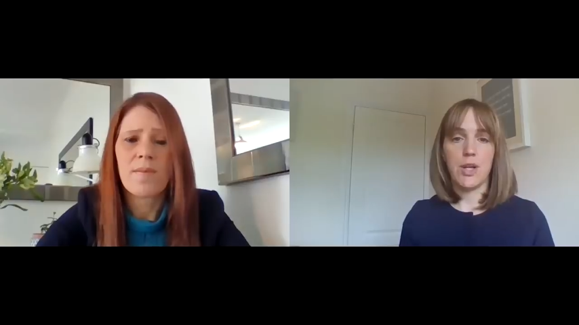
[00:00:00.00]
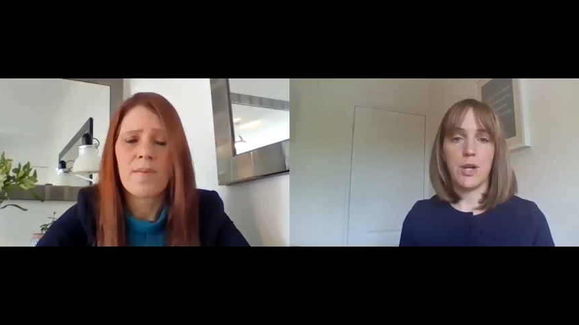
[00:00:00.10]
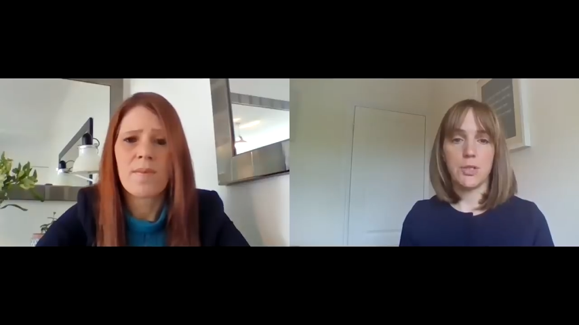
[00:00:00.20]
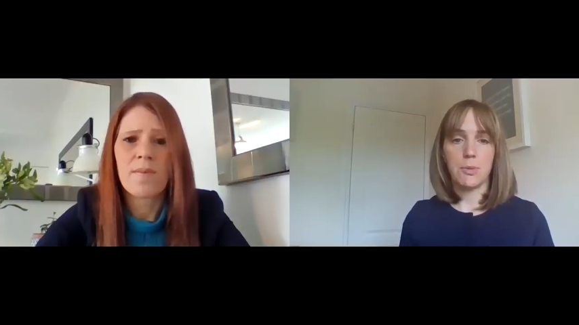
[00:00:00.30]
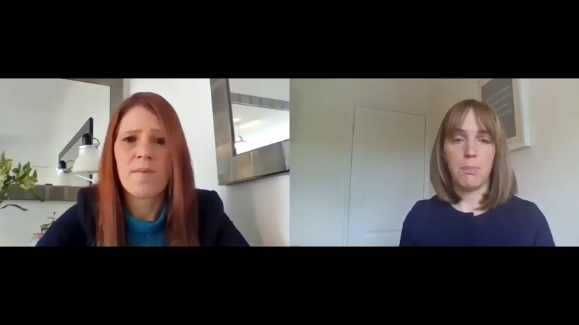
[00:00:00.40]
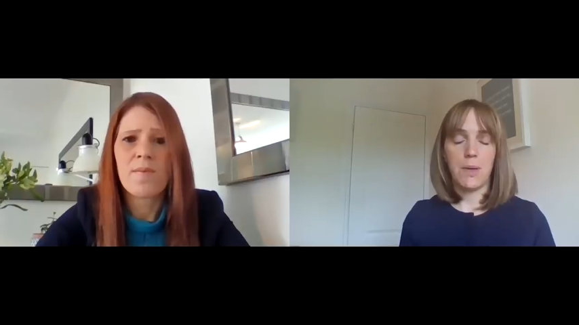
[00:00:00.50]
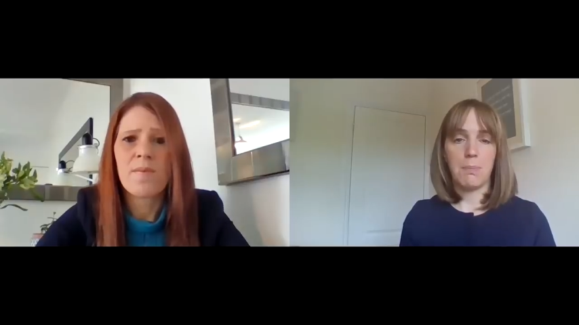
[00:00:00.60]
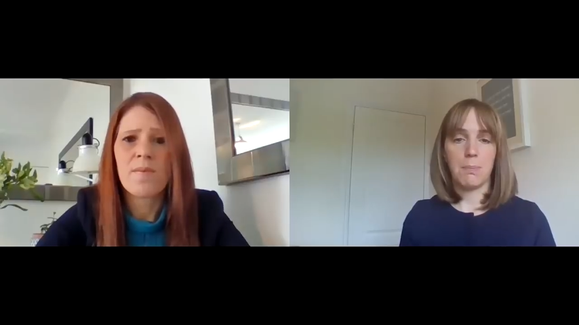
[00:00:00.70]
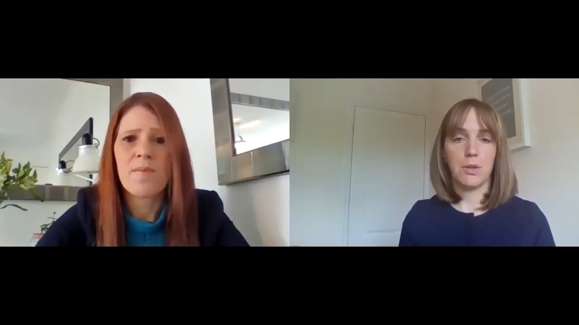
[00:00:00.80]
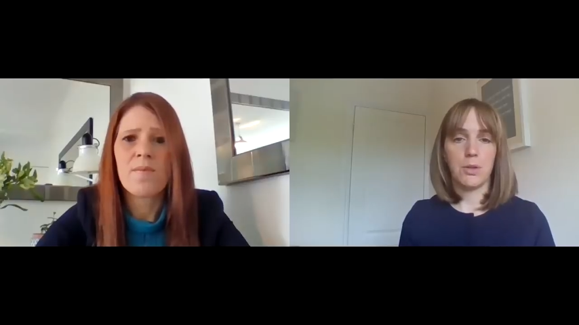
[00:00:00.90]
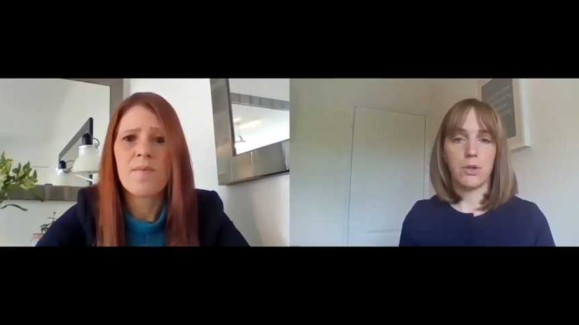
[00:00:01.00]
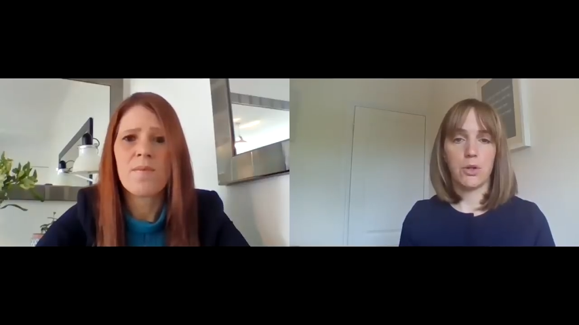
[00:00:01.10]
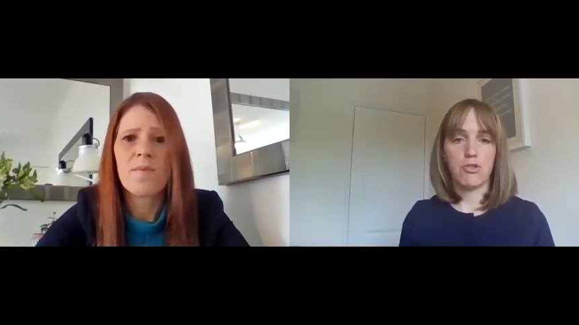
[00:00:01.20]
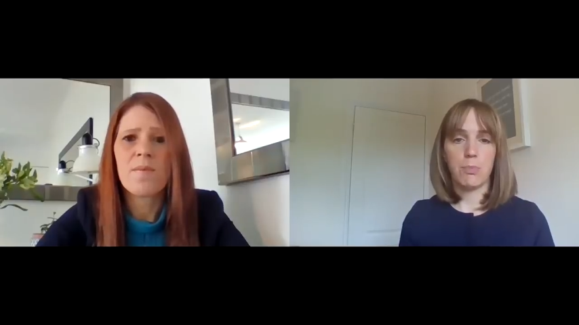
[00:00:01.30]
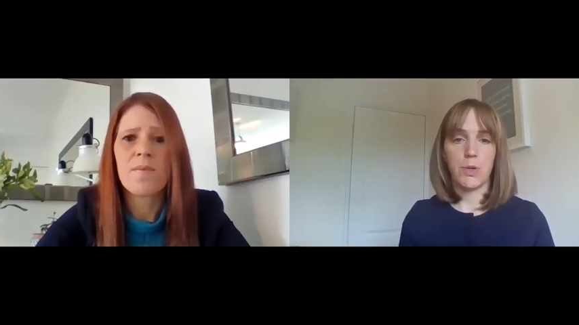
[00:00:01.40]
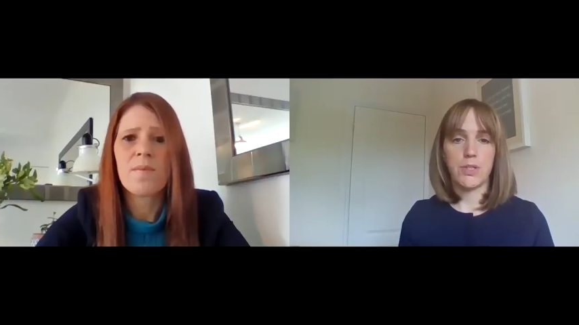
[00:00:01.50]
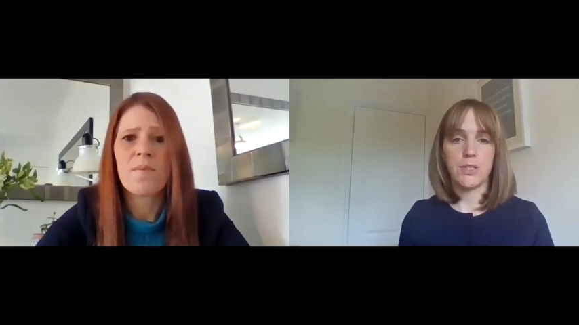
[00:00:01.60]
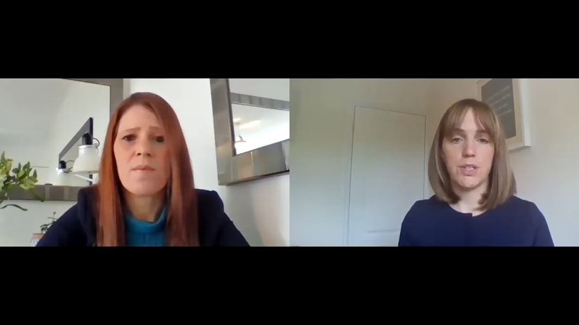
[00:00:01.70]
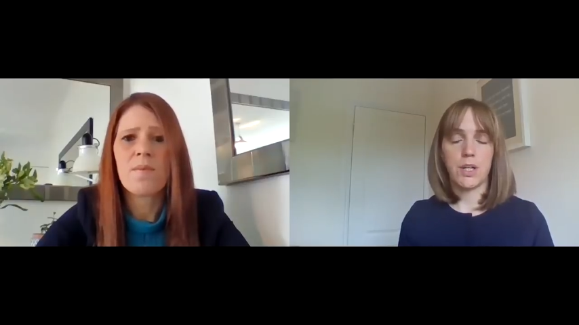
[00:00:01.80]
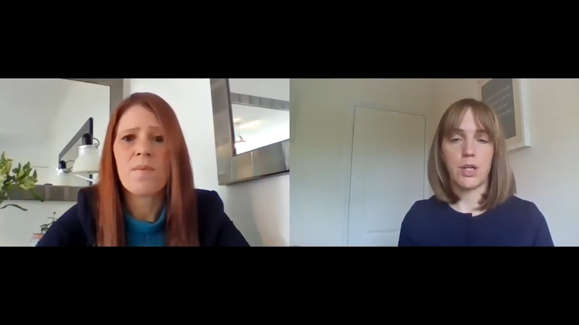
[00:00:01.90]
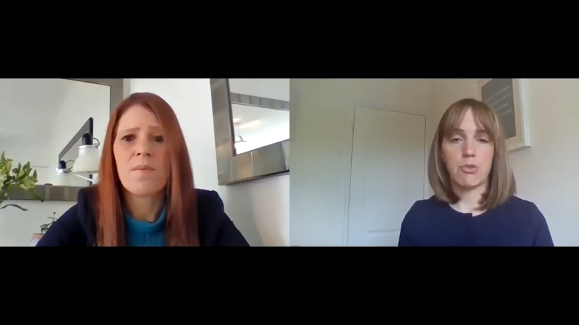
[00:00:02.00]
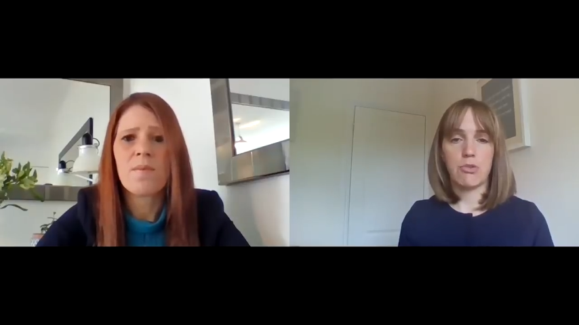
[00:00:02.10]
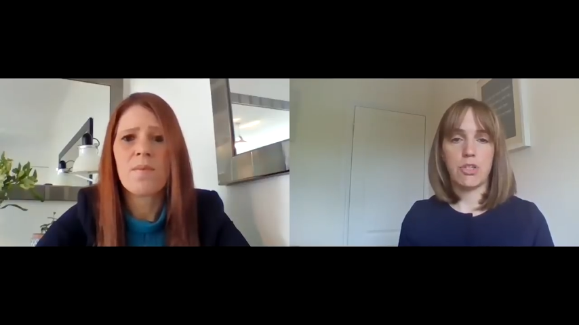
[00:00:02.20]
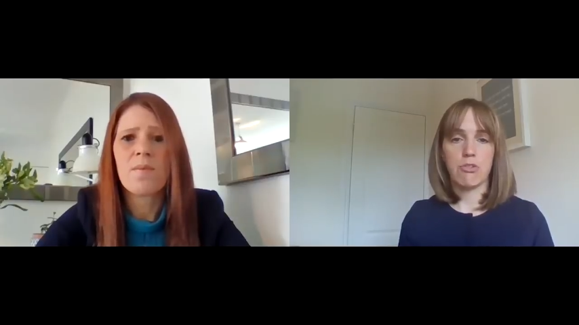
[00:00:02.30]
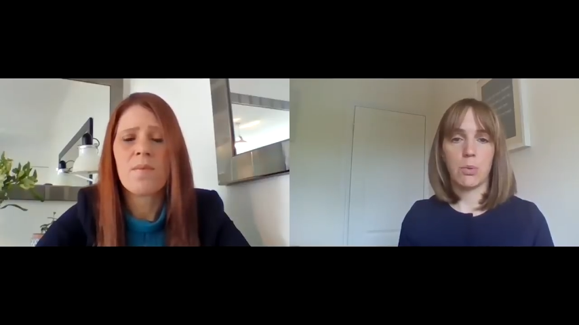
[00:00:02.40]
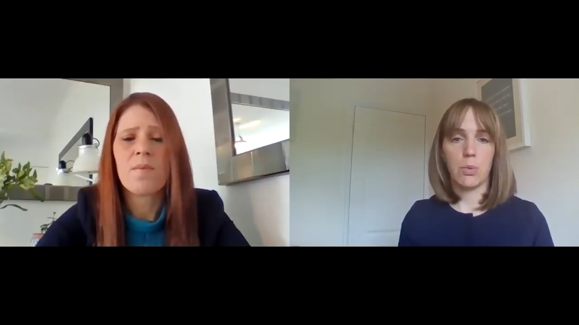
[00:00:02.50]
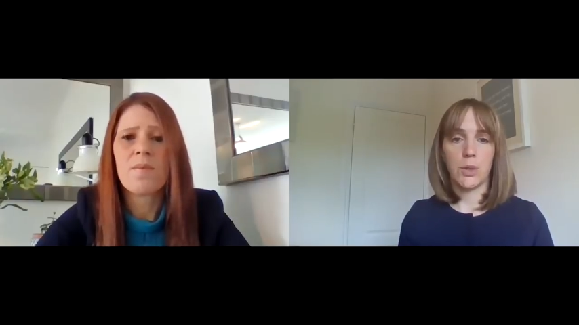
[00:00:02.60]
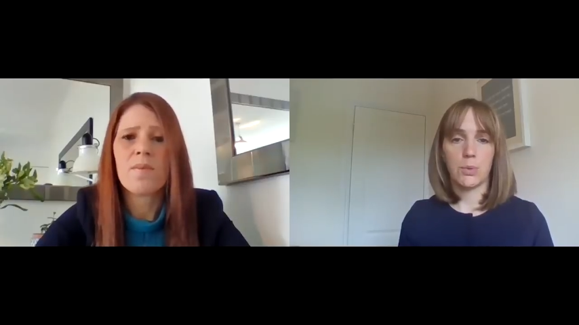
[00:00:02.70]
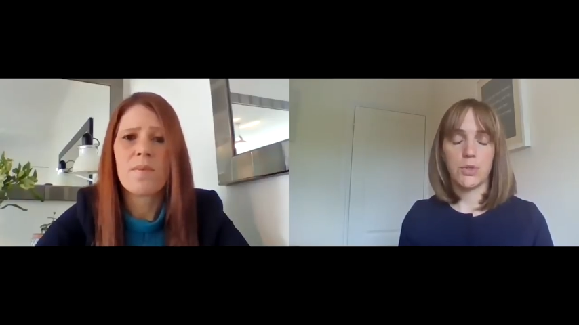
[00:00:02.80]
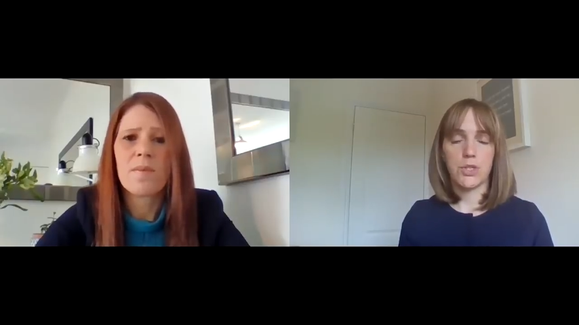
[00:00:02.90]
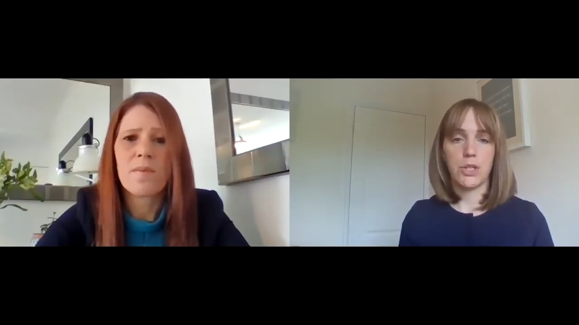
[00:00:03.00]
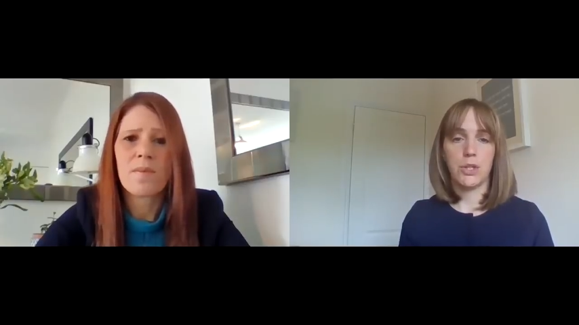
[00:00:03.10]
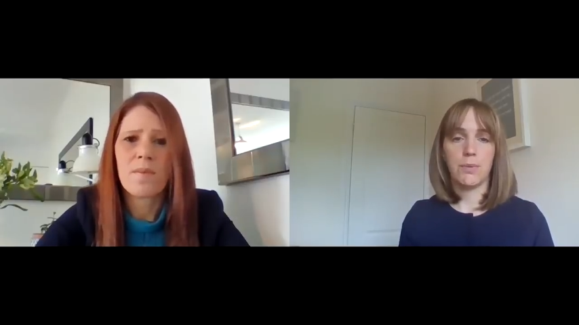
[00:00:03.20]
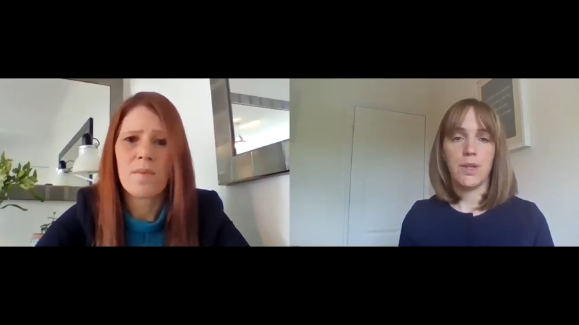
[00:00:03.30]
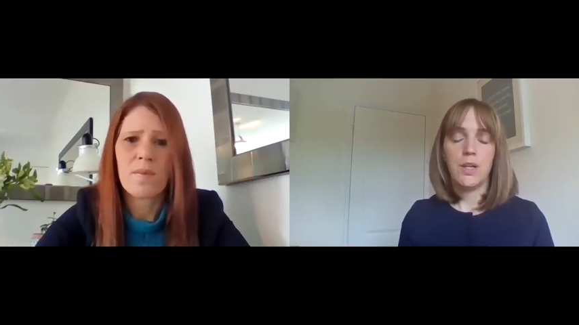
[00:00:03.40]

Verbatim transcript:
Speaker 1: notable people who contributed to the country during World War II.